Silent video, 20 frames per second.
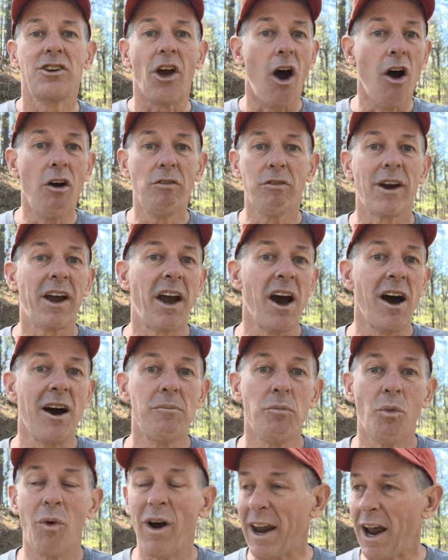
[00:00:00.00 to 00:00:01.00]
to
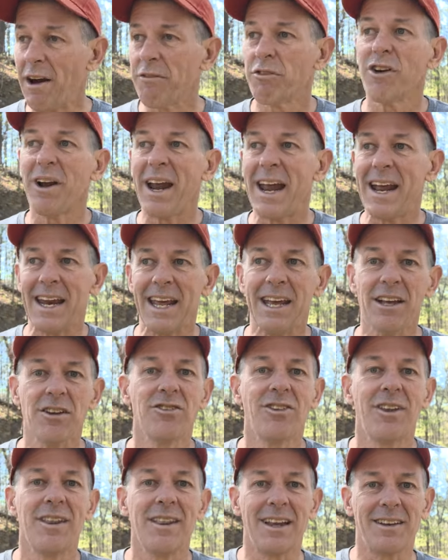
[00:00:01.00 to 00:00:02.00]
overcome whatever it
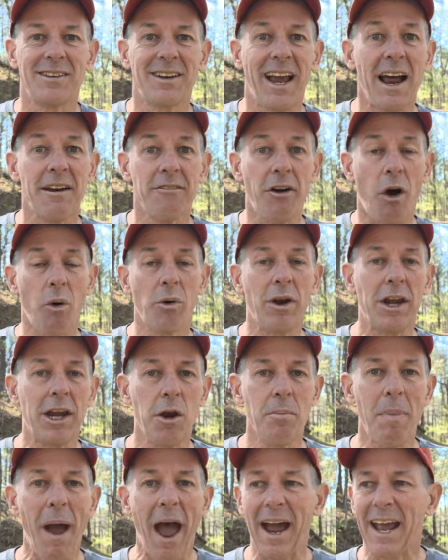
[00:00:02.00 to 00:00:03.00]
is that's kind of holding
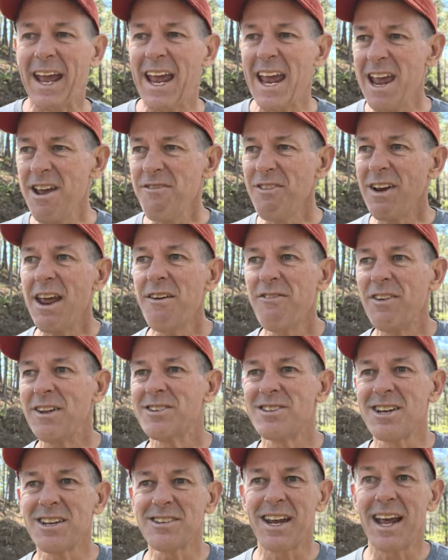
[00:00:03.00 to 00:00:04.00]
you back, even if
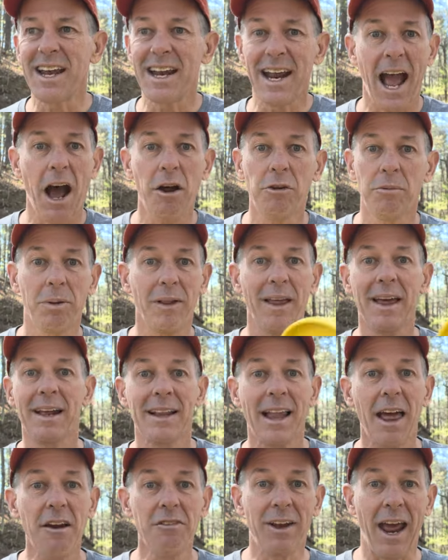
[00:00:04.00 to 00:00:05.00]
it's just getting out and
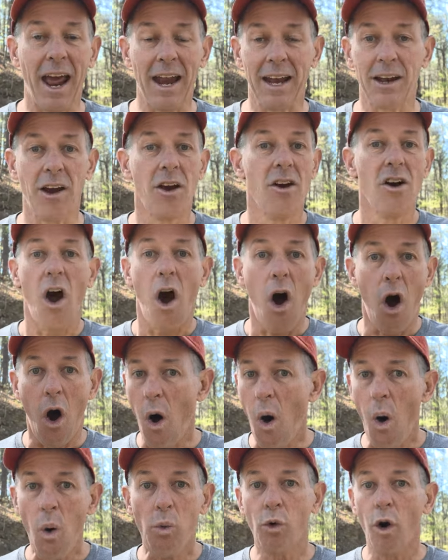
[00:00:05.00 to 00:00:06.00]
playing left-handed.
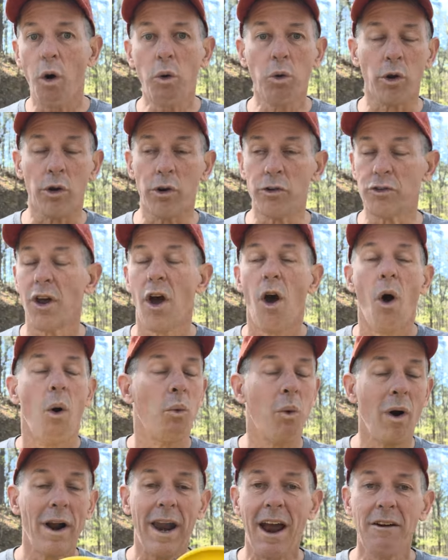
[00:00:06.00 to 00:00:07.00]
All rollers,
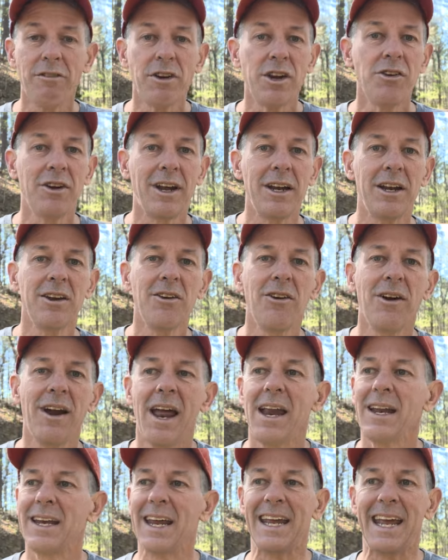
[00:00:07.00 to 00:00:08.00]
whatever you can do
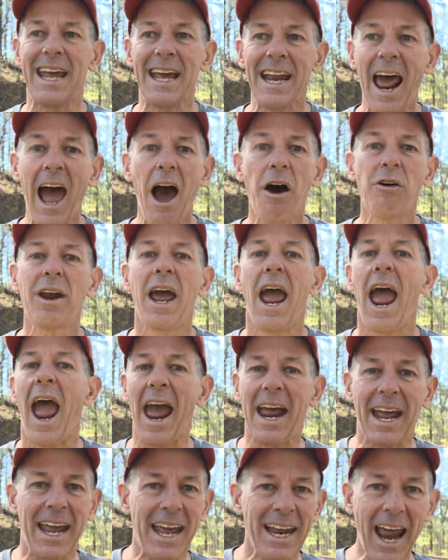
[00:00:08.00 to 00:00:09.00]
to get out
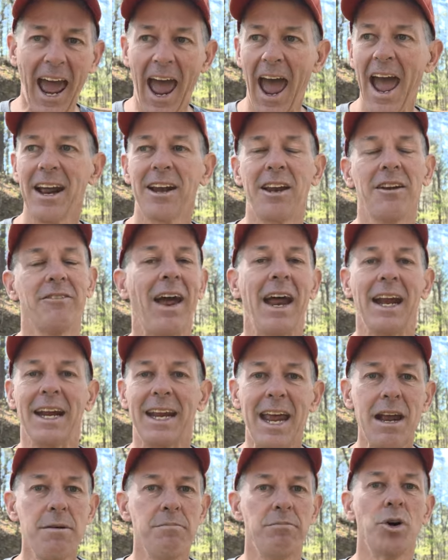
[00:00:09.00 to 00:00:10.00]
and get active
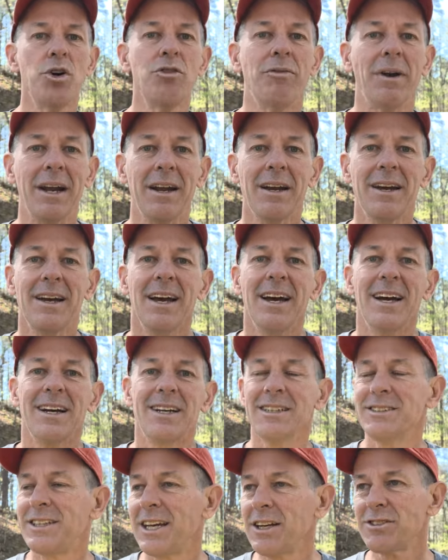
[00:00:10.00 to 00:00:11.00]
and keep moving.
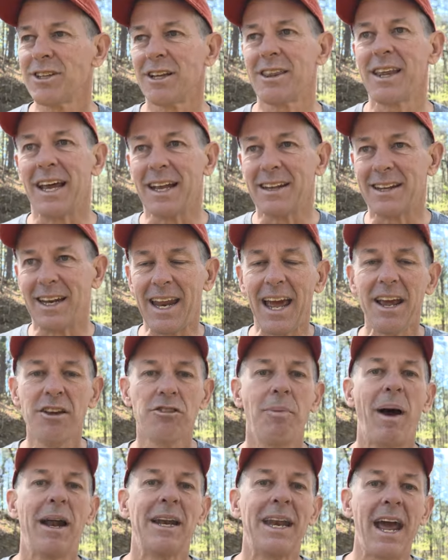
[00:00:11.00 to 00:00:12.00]
Because here's the thing, today
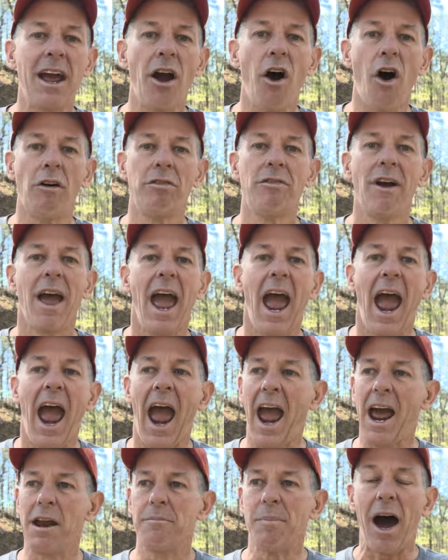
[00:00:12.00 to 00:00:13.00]
is my day off,
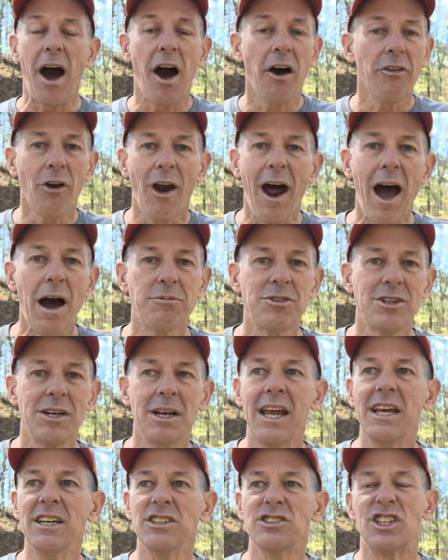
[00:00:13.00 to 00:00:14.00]
and my other
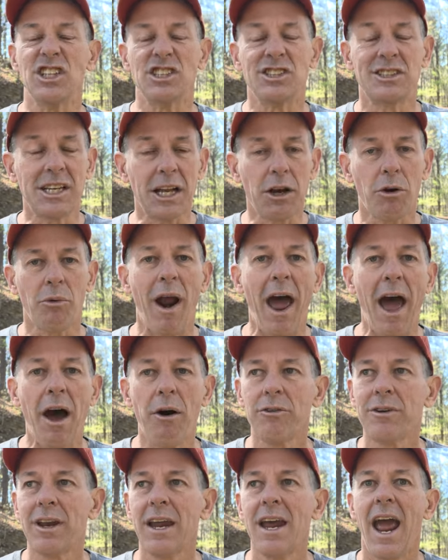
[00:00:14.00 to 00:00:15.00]
option is to sit
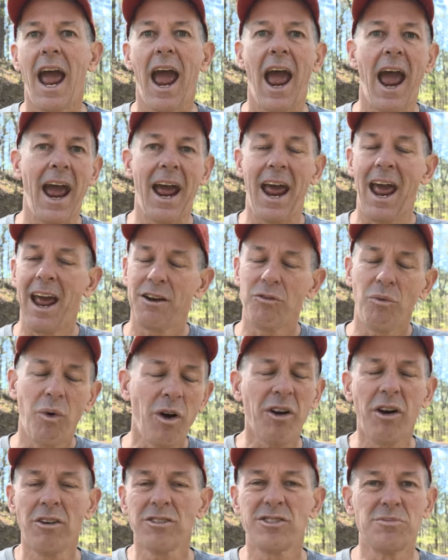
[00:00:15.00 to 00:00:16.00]
around and
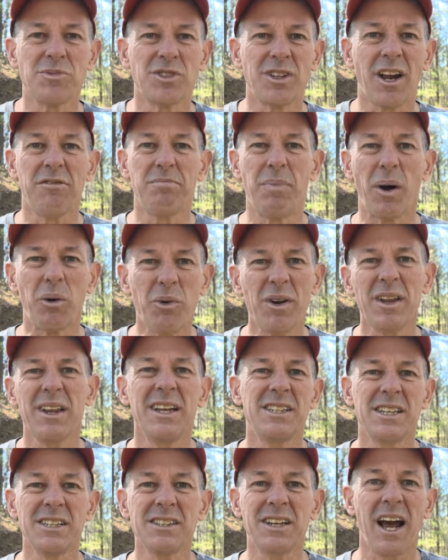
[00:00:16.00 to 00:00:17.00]
work on some stuff, but
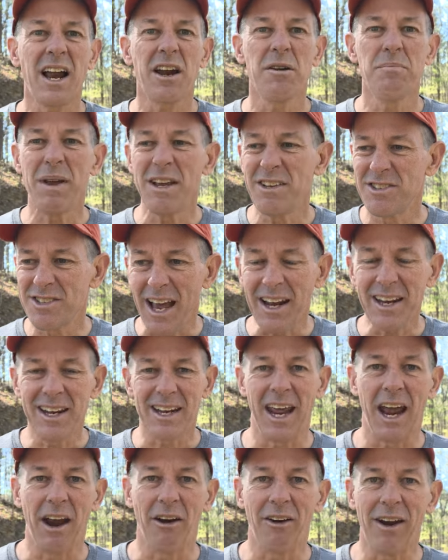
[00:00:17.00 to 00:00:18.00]
really just kind of be
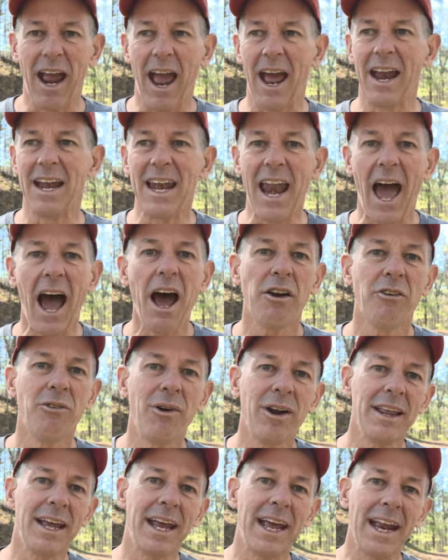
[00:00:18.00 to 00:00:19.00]
sedentary and not
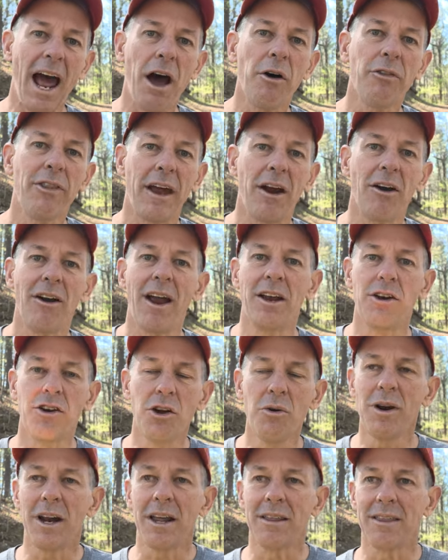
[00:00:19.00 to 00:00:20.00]
really get out there and
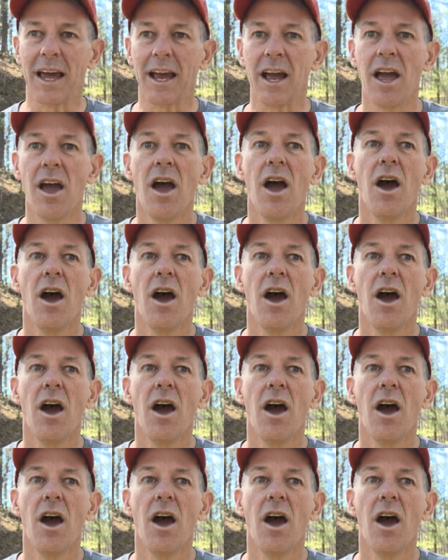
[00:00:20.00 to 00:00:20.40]
do anything.